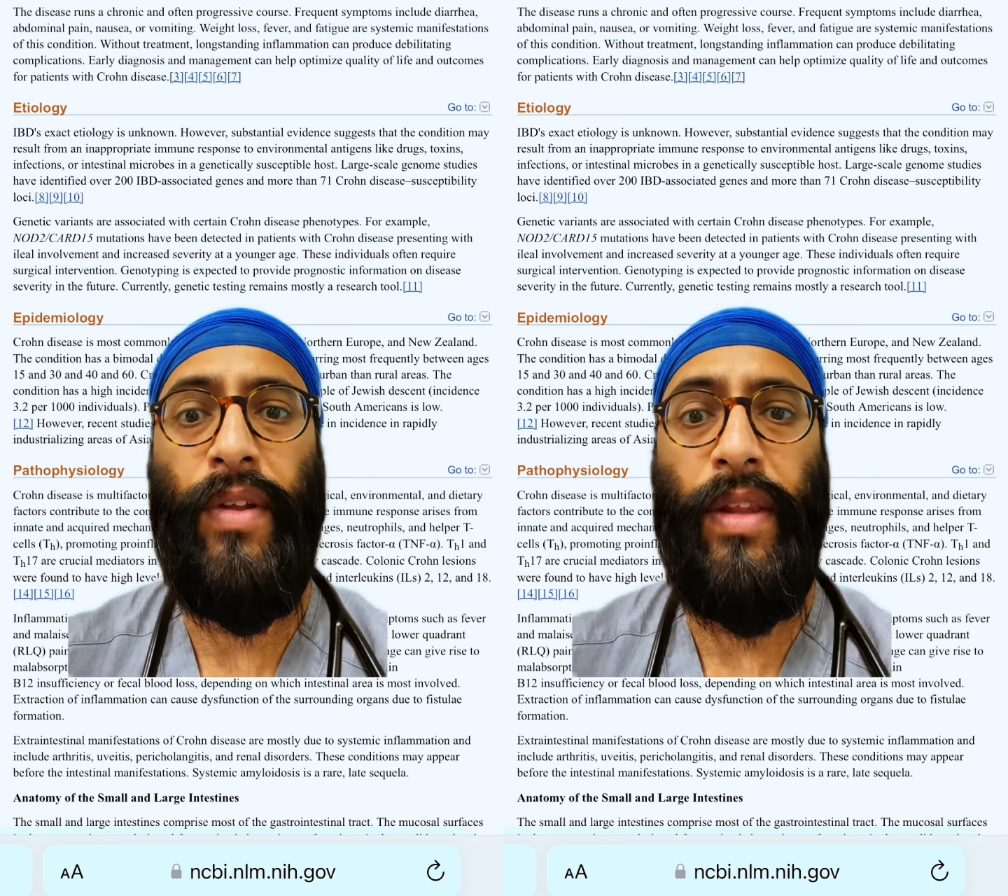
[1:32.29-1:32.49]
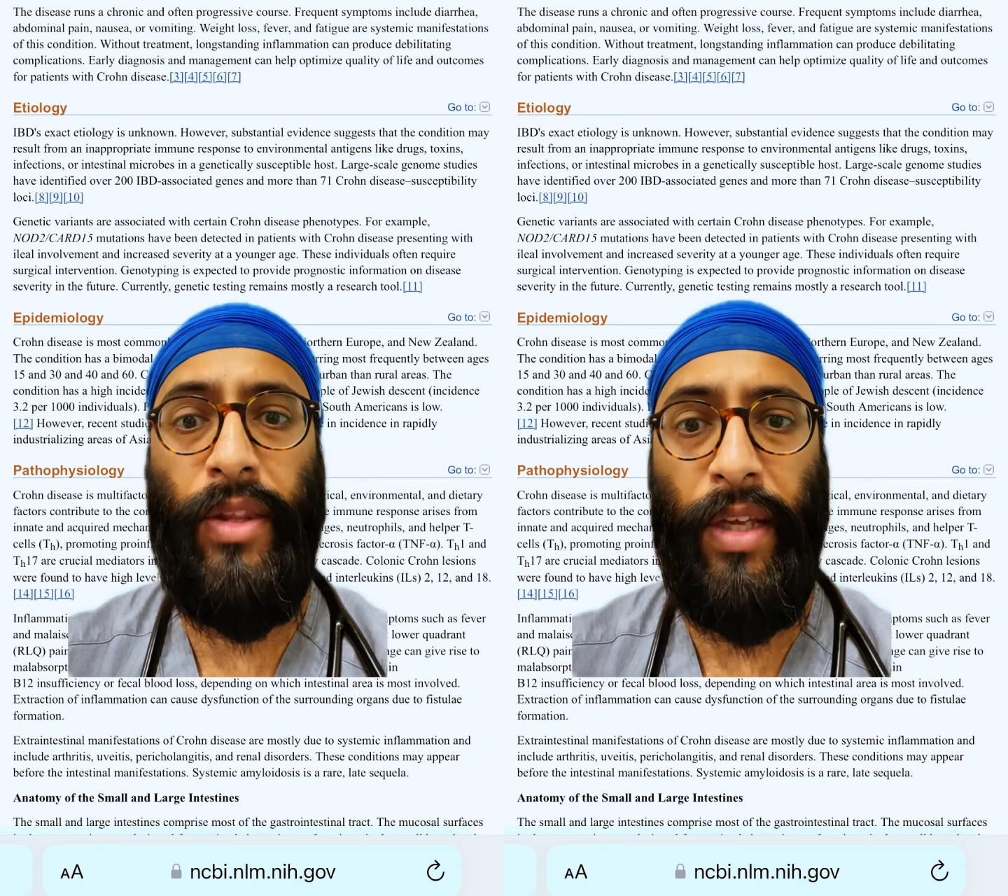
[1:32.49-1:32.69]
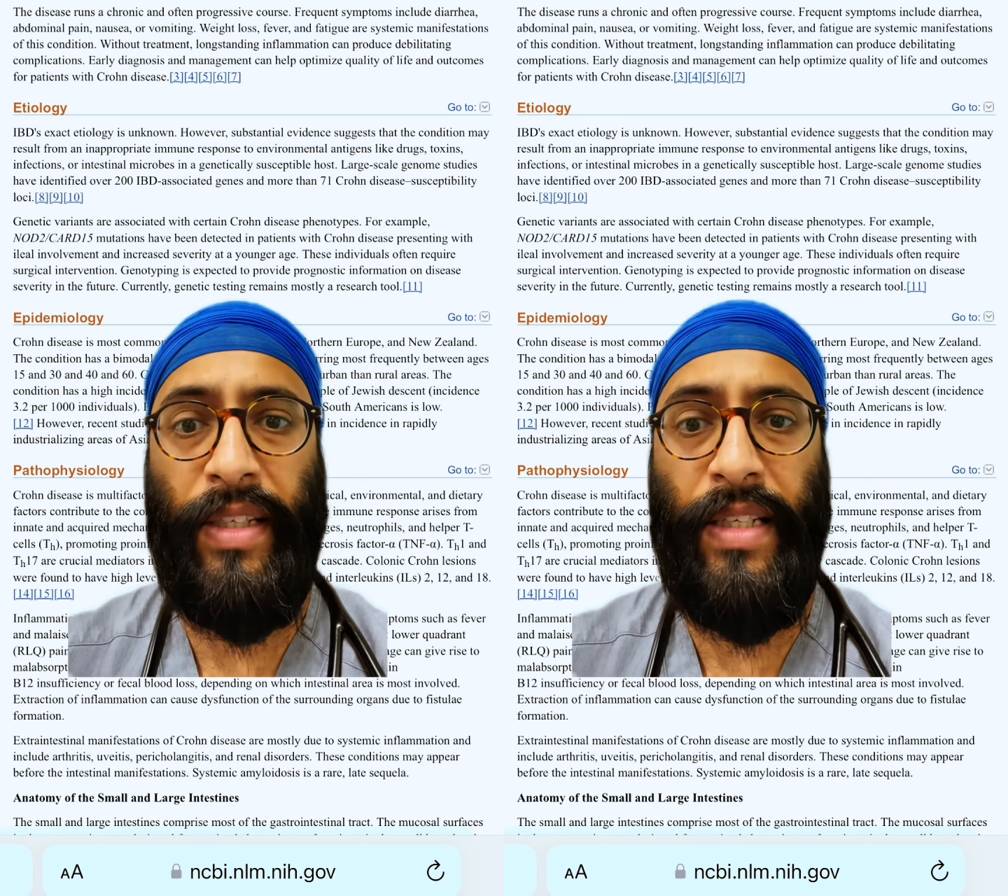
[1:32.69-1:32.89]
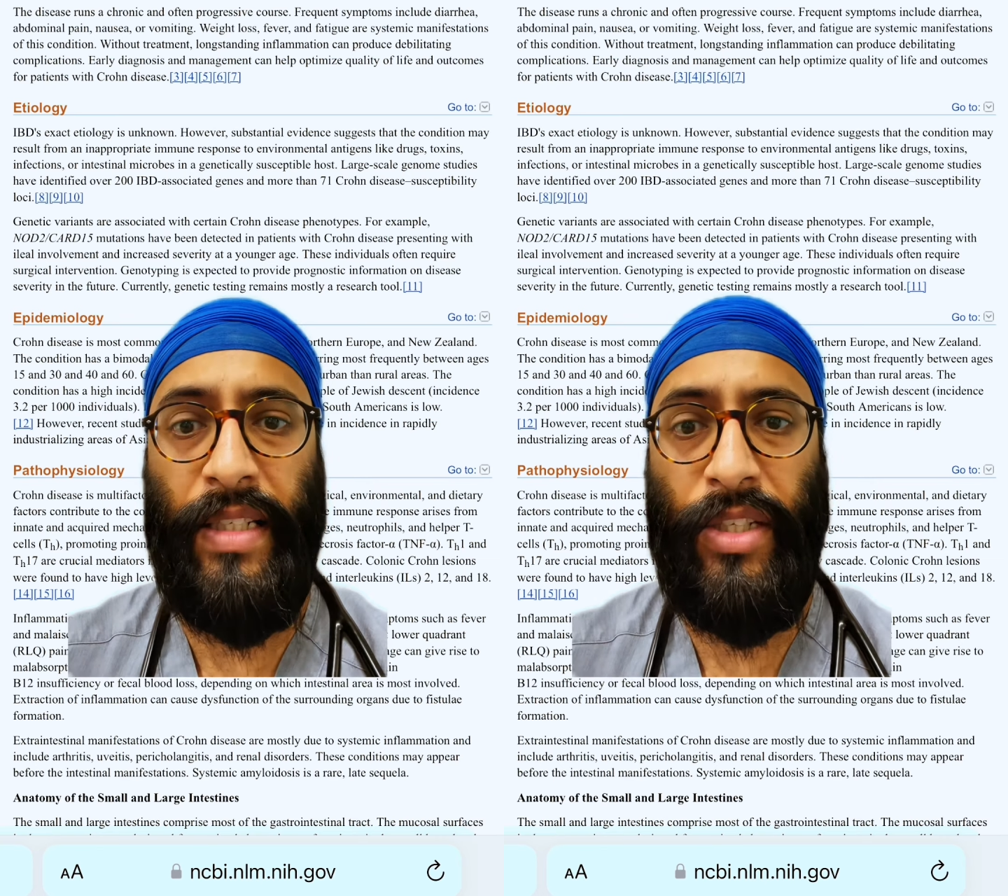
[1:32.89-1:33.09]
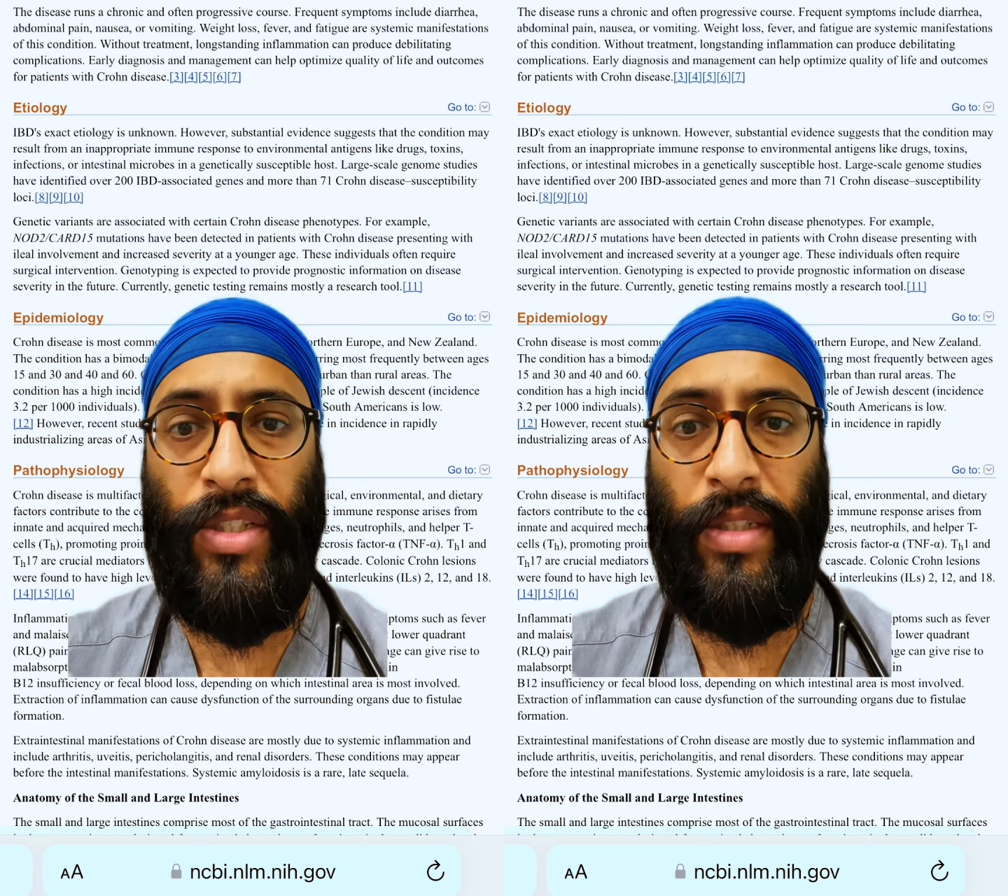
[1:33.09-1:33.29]
the
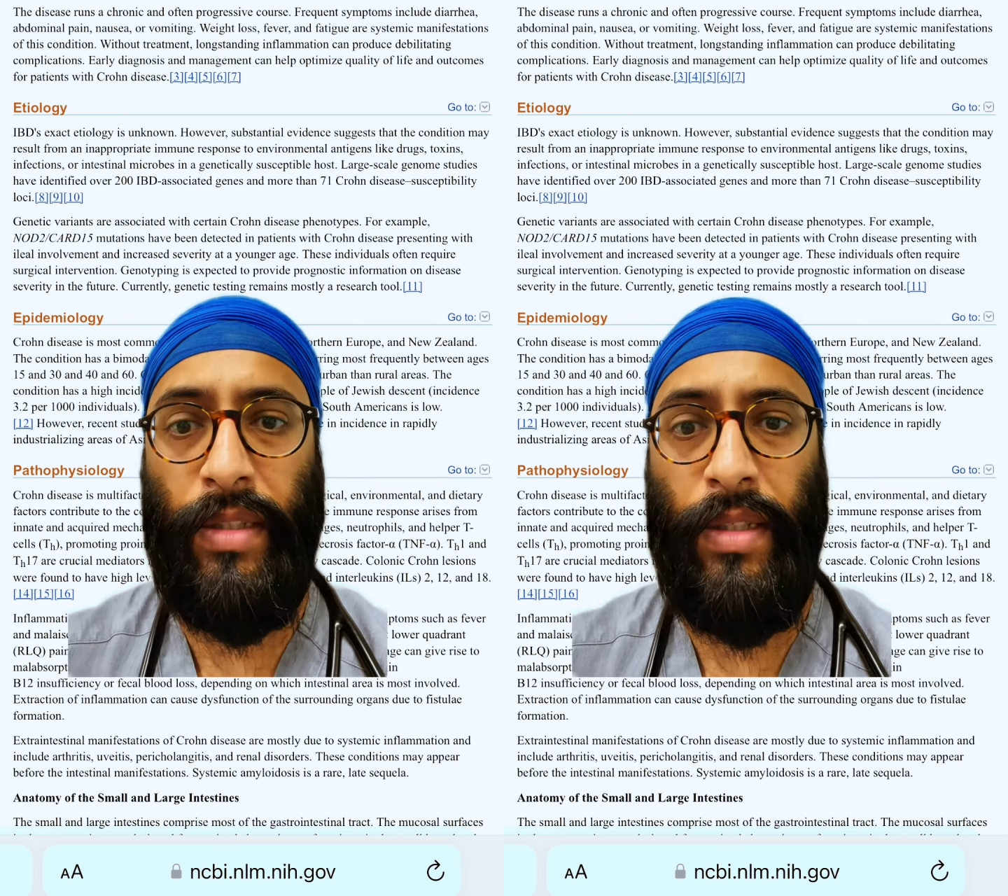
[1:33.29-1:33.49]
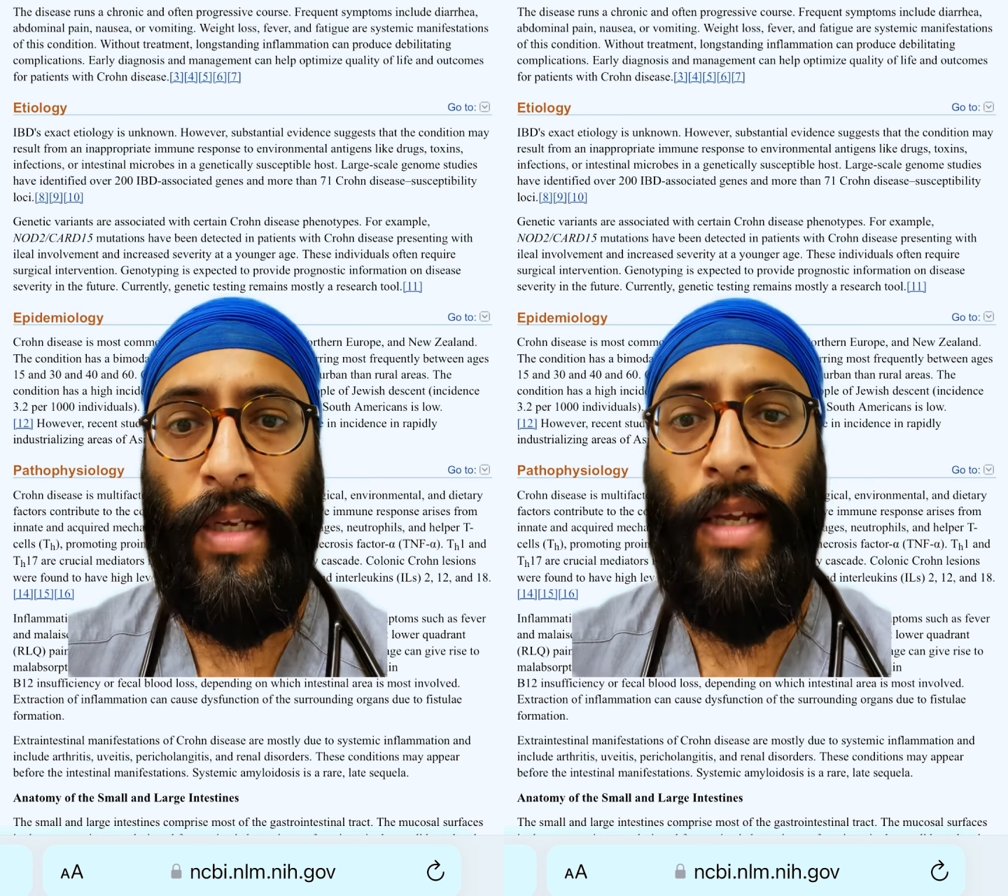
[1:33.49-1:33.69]
condition.